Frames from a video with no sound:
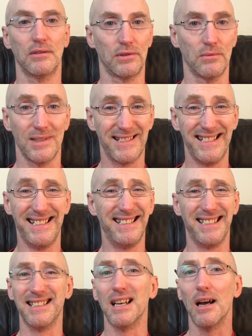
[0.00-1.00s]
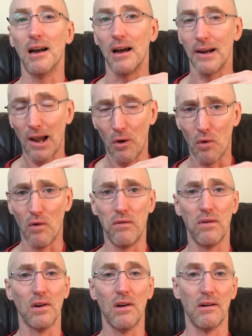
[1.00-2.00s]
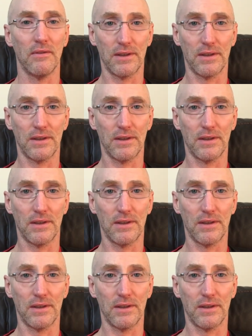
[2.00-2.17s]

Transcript: So we're sitting an awful lot of